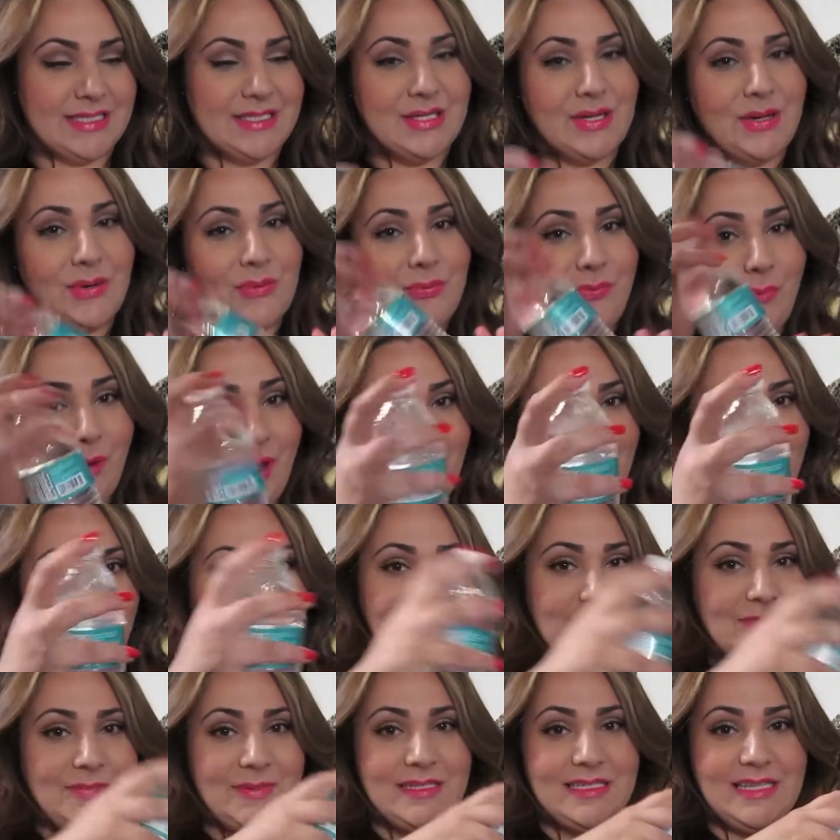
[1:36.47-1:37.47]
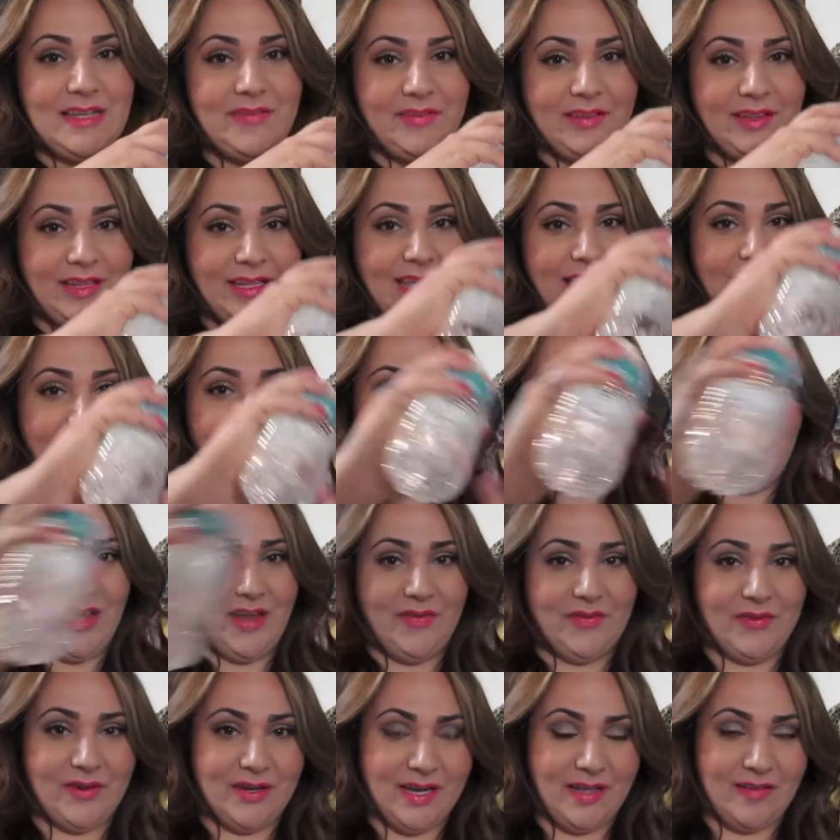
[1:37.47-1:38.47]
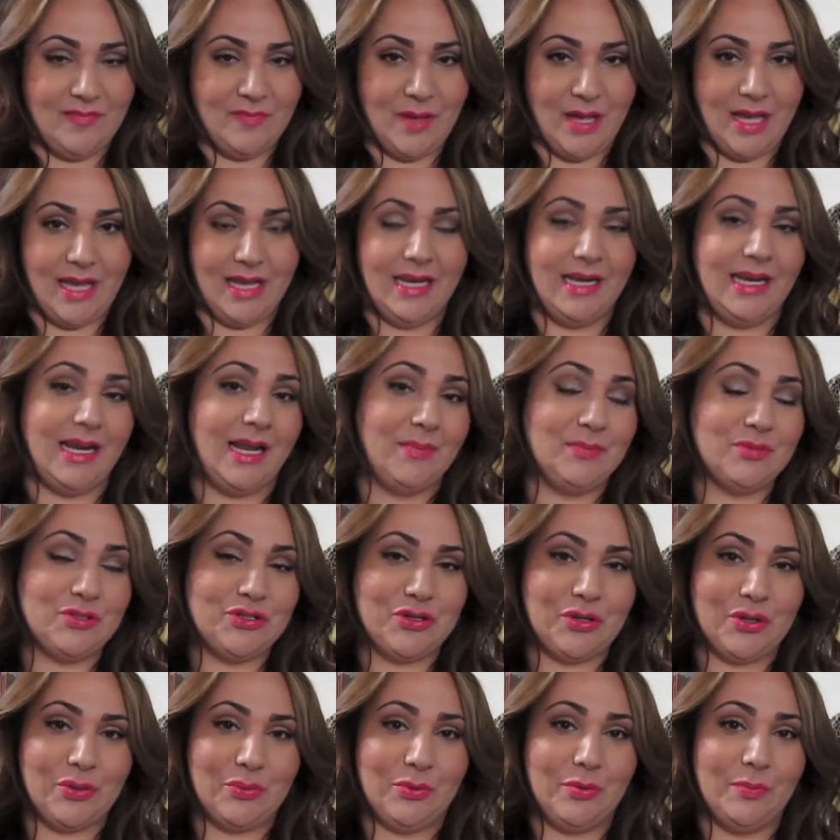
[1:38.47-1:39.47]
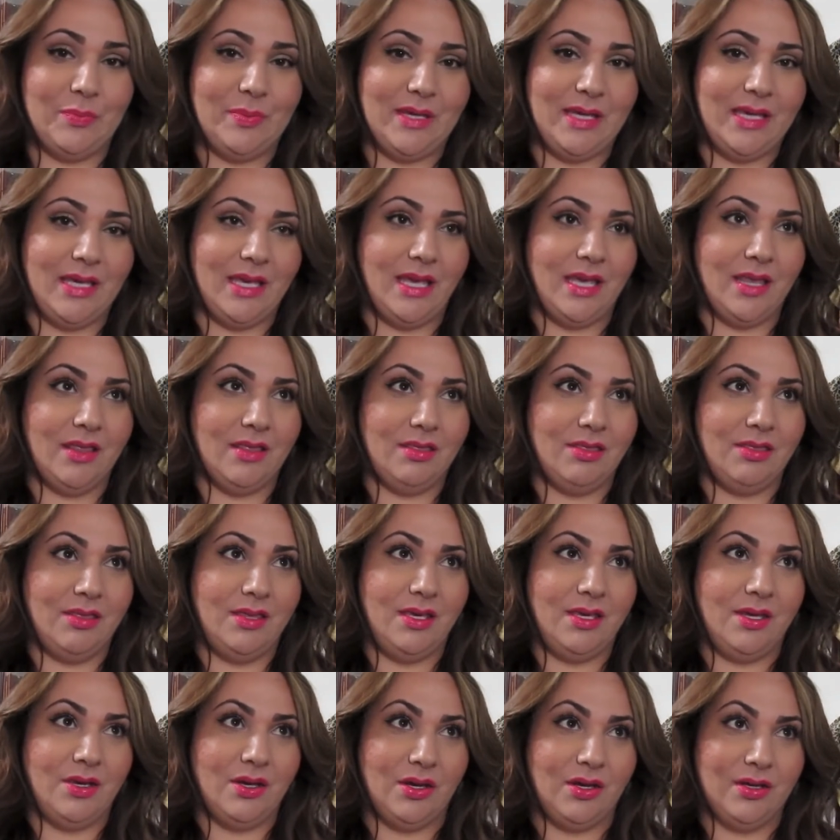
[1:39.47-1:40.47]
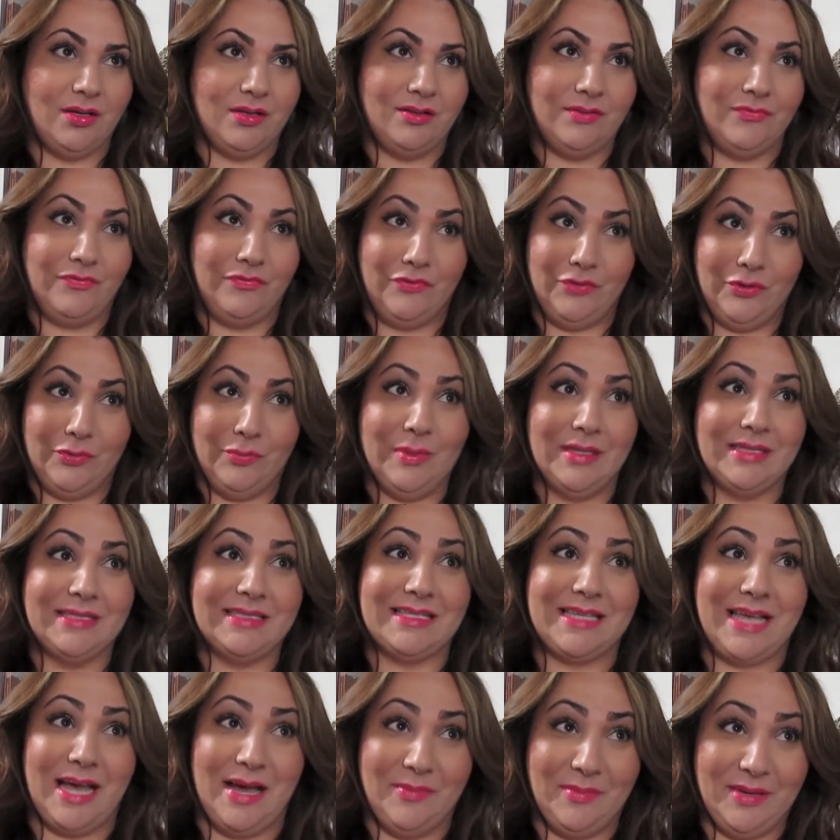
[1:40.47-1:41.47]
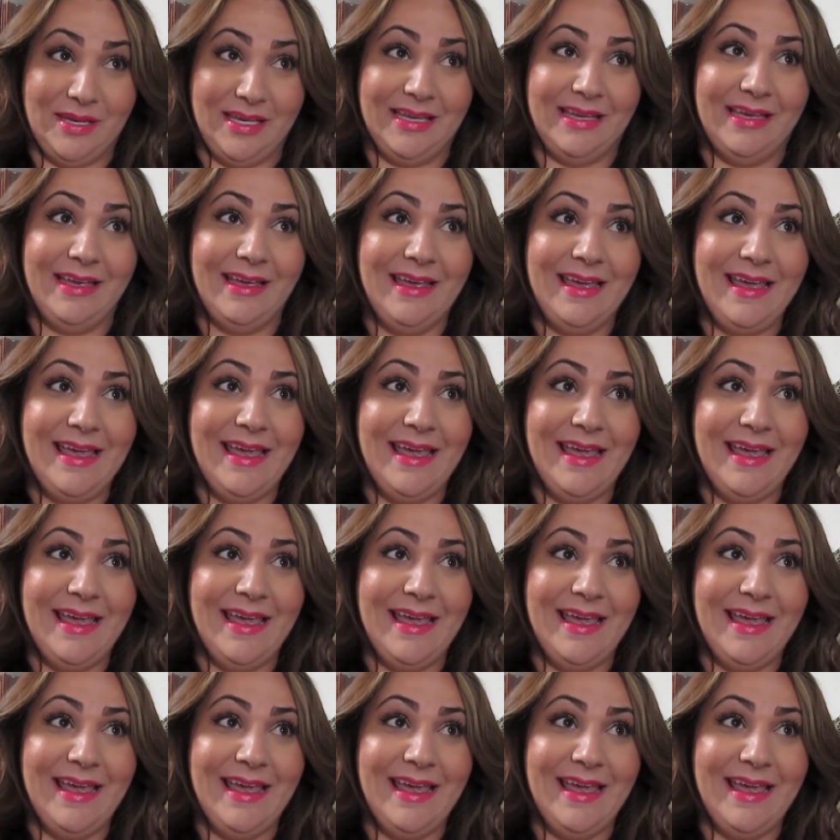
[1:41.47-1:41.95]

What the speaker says: So water has been definitely a favorite of mine, and I'm sure it will be in the few months coming